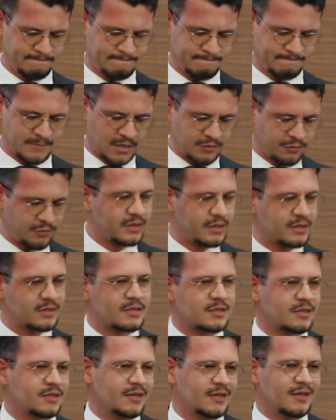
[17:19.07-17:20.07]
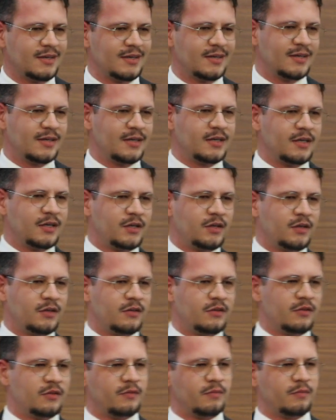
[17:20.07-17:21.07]
Now, friends,
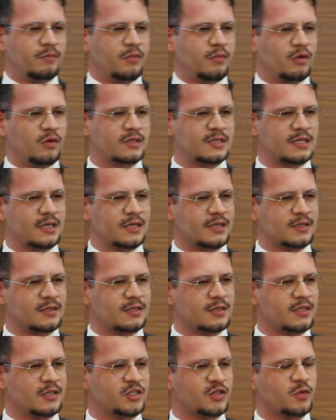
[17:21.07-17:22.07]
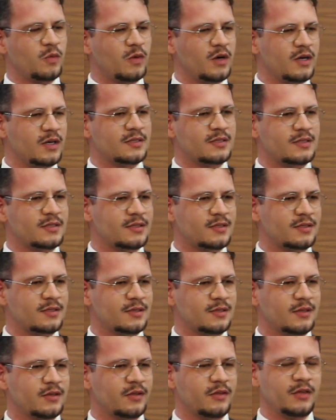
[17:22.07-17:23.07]
Paul says this was
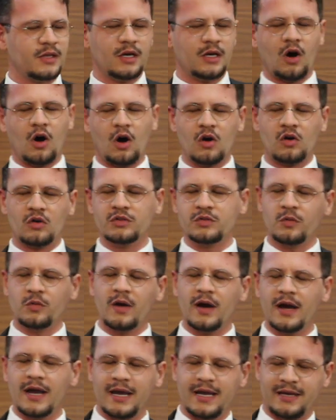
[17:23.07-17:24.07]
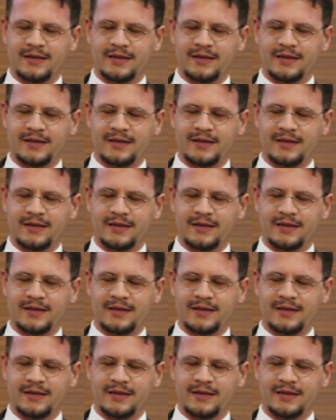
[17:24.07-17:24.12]
the old way.